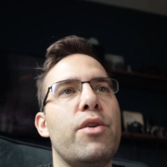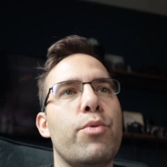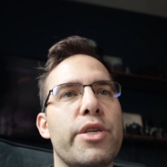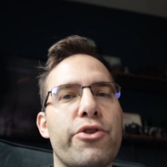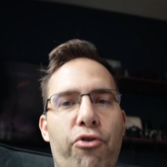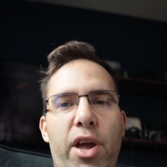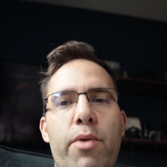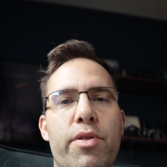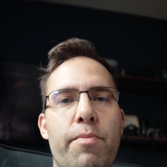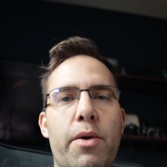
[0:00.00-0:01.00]
doing this Create
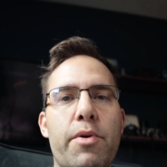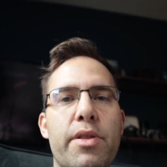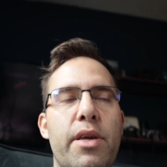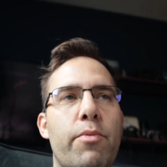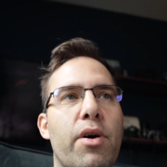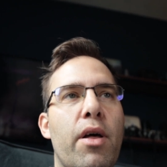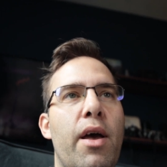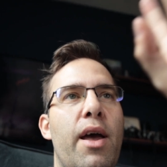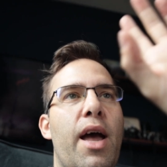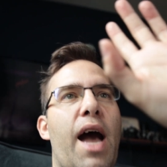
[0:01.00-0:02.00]
With Me with D-Will,
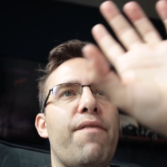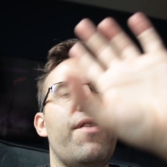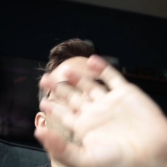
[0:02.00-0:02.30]
I feel